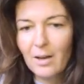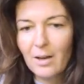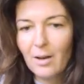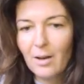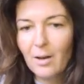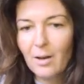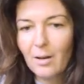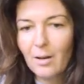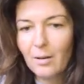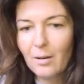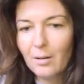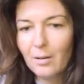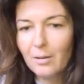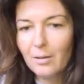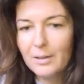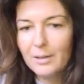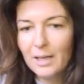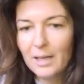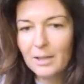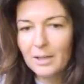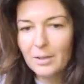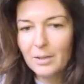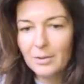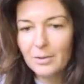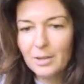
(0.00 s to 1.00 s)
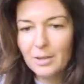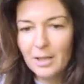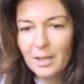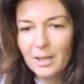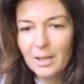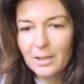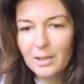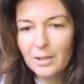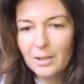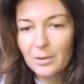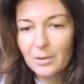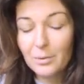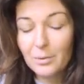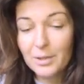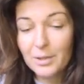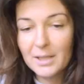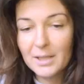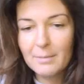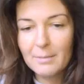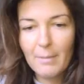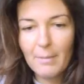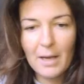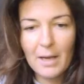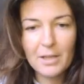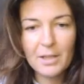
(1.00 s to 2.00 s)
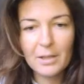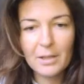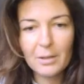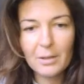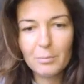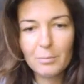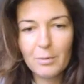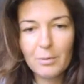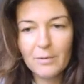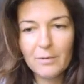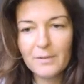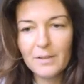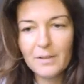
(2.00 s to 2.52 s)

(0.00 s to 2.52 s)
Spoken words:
all that you need to smash it with